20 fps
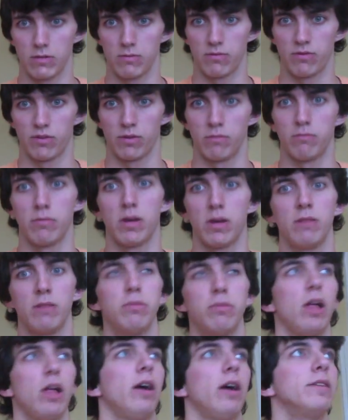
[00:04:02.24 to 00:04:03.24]
from my
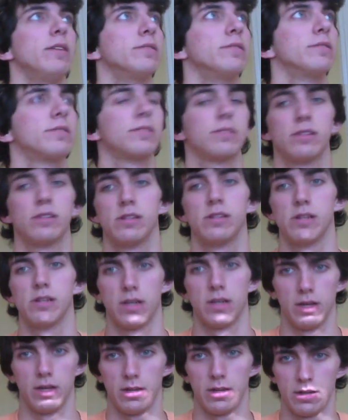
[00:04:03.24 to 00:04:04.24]
blinds.
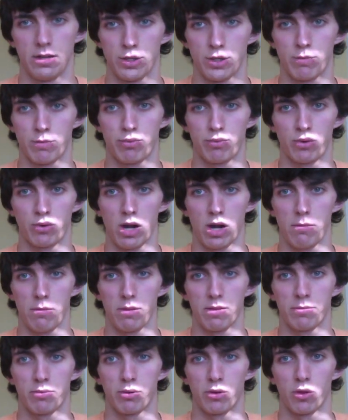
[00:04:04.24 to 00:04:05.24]
Should
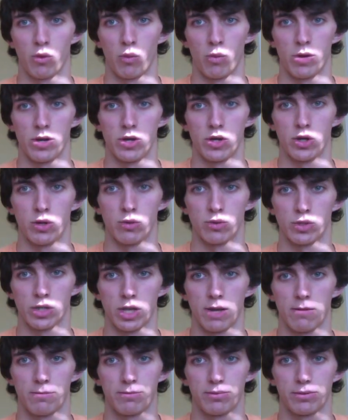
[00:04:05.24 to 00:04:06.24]
probably pull the windows
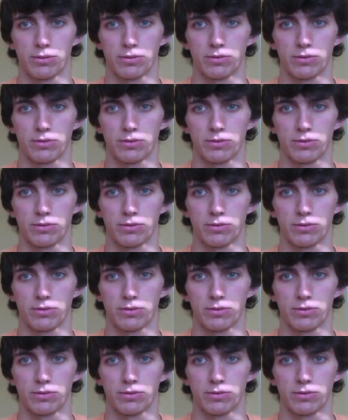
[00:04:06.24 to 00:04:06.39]
up.